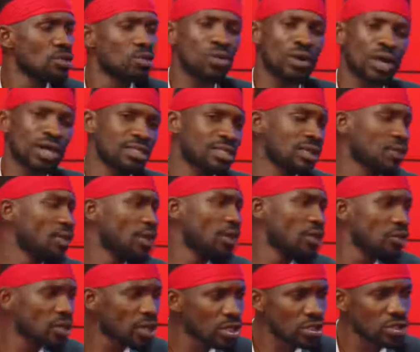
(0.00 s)
Look at our
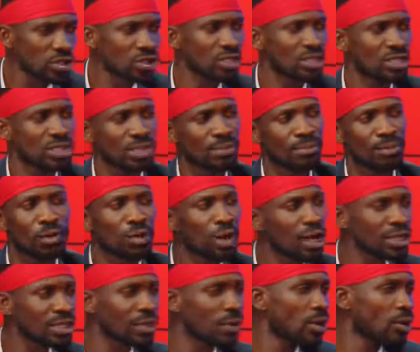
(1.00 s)
education system. Look
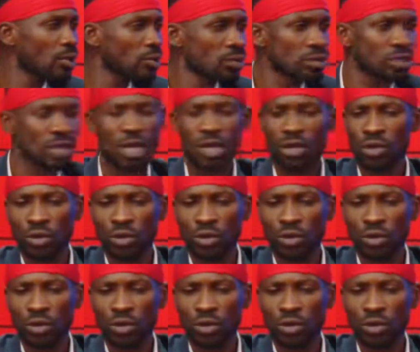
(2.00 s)
at our roads.